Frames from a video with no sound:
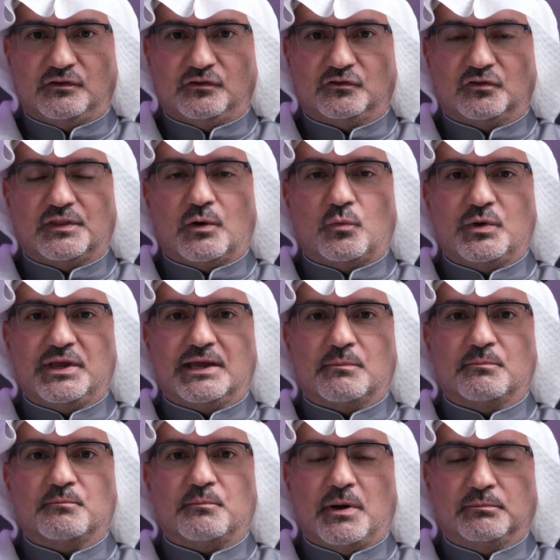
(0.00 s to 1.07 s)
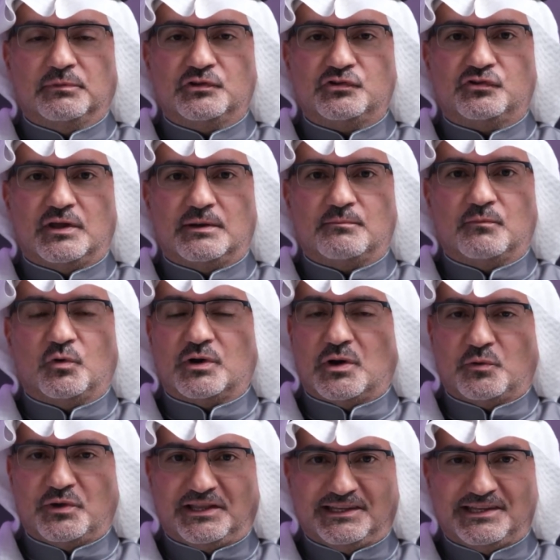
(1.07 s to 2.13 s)
so that we can publish them on a
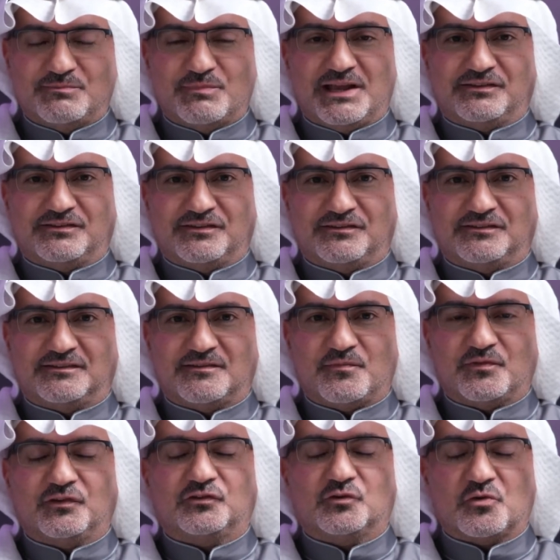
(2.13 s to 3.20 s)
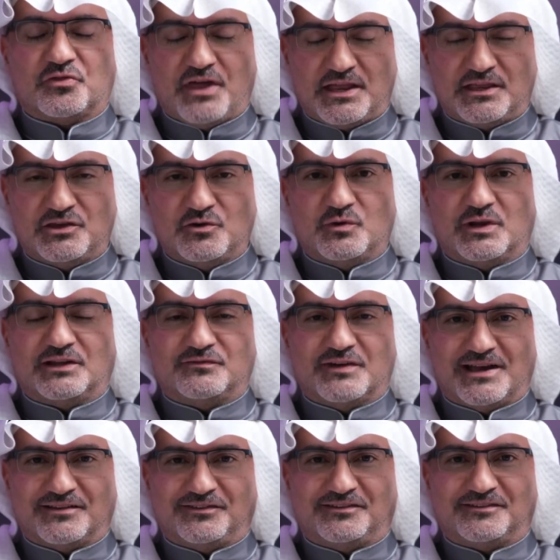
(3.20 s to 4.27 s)
weekly basis. So thank you in
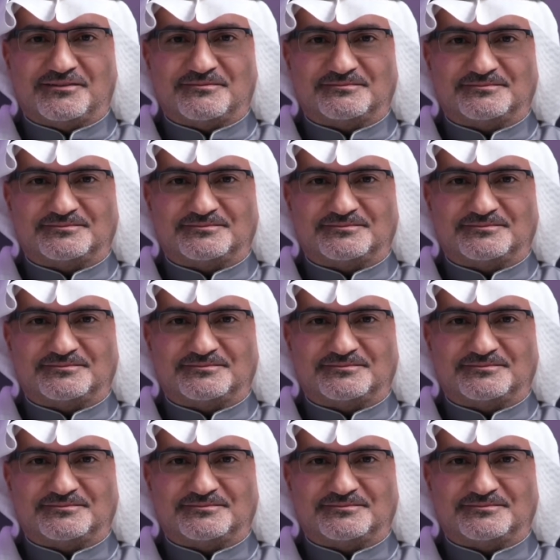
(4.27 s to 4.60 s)
advance.